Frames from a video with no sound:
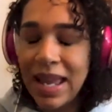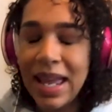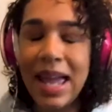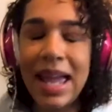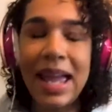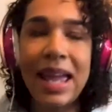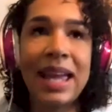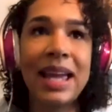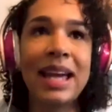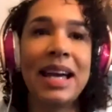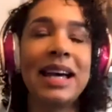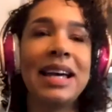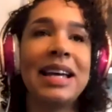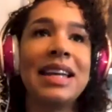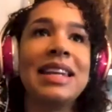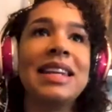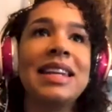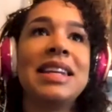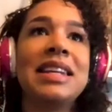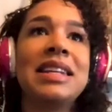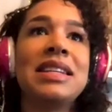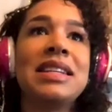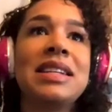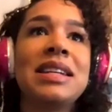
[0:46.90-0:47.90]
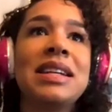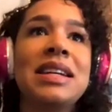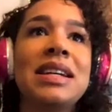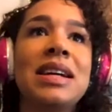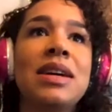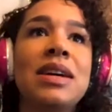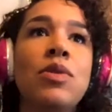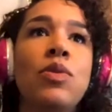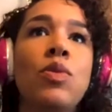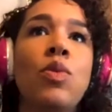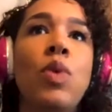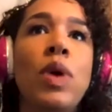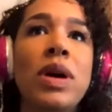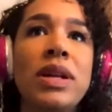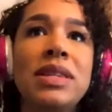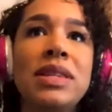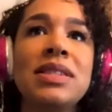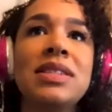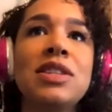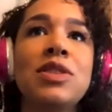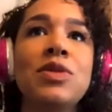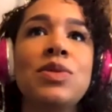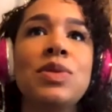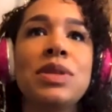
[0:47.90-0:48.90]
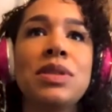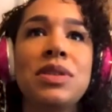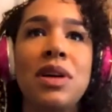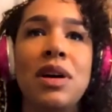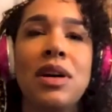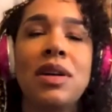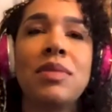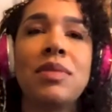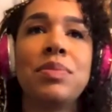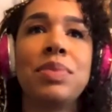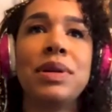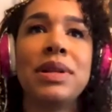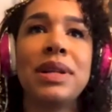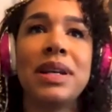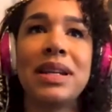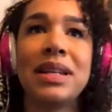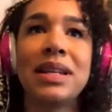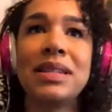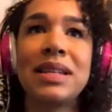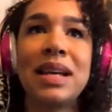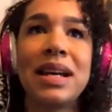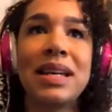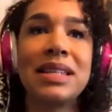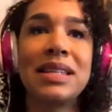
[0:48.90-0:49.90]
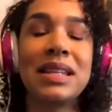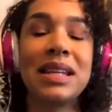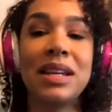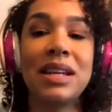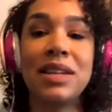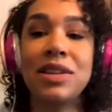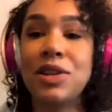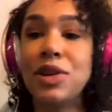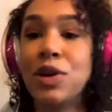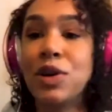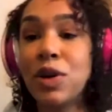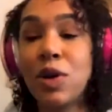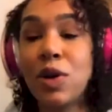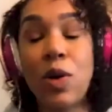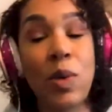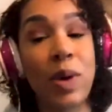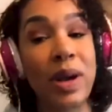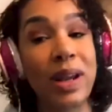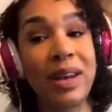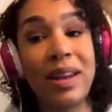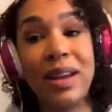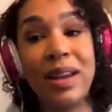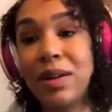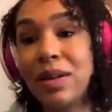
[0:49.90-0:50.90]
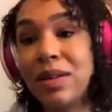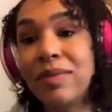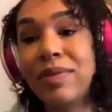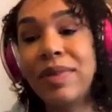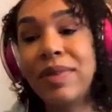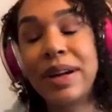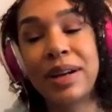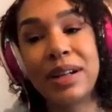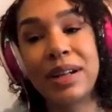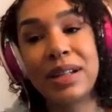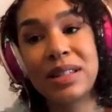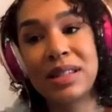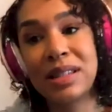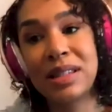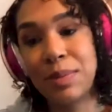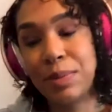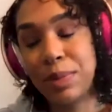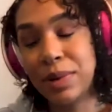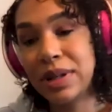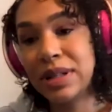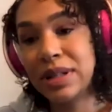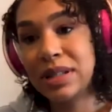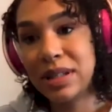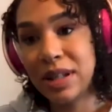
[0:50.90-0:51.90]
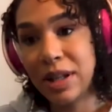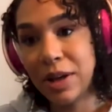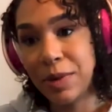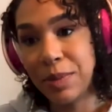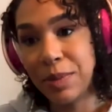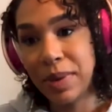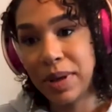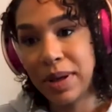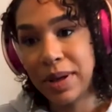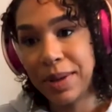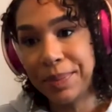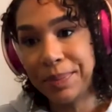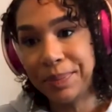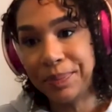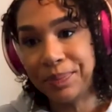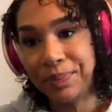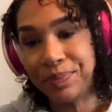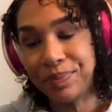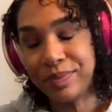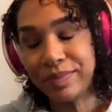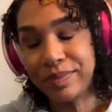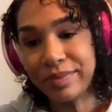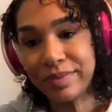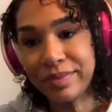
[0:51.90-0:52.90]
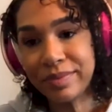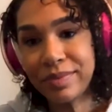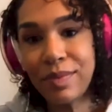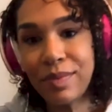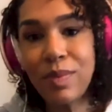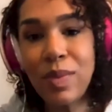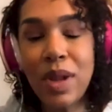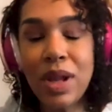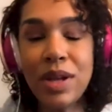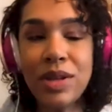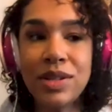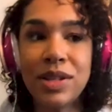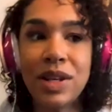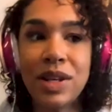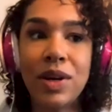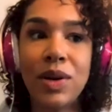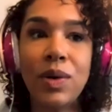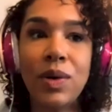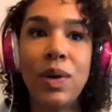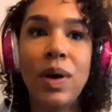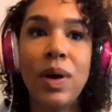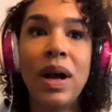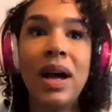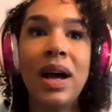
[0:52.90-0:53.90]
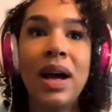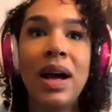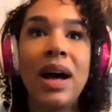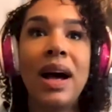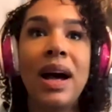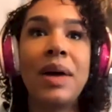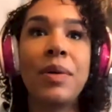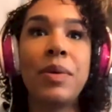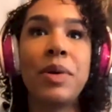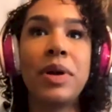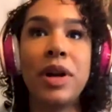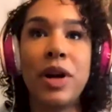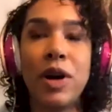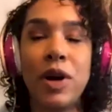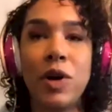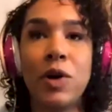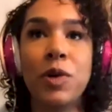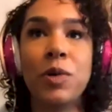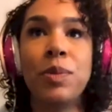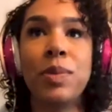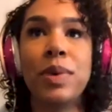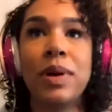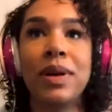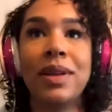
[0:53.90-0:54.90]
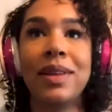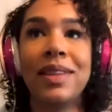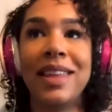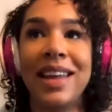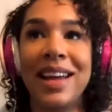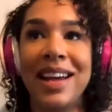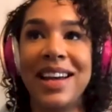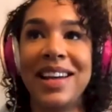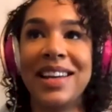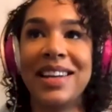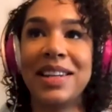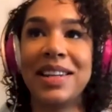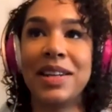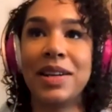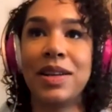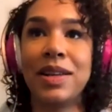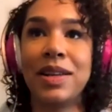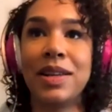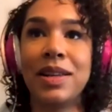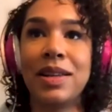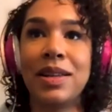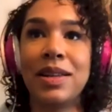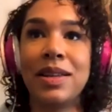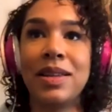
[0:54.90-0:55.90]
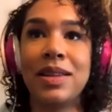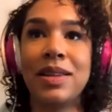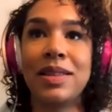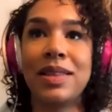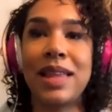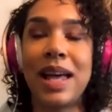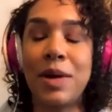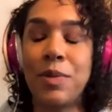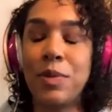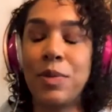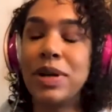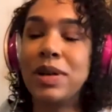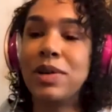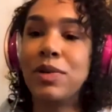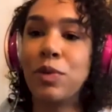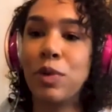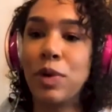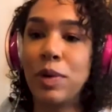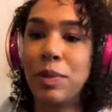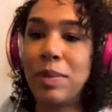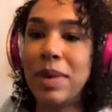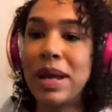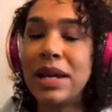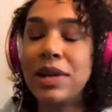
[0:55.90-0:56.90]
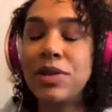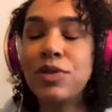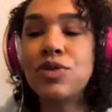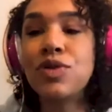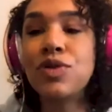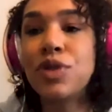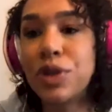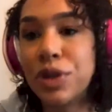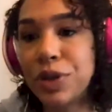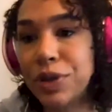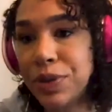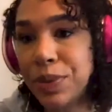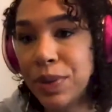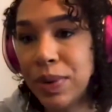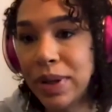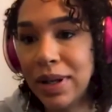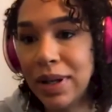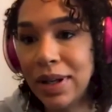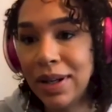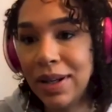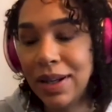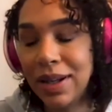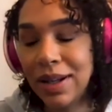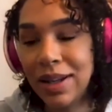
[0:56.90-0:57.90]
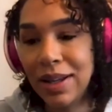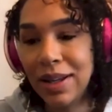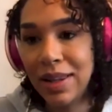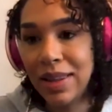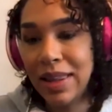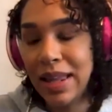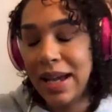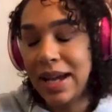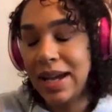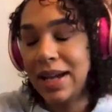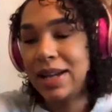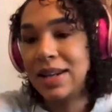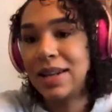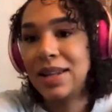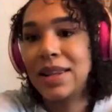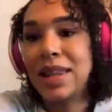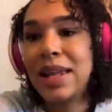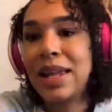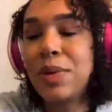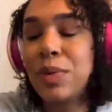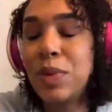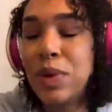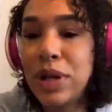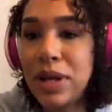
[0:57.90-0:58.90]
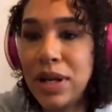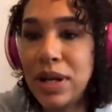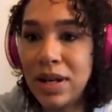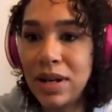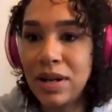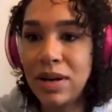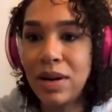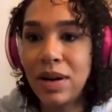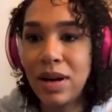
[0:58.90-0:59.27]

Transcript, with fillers: And once you start politicizing it, you're going down a very slippery slope. So I would hope that that would remain true, that they would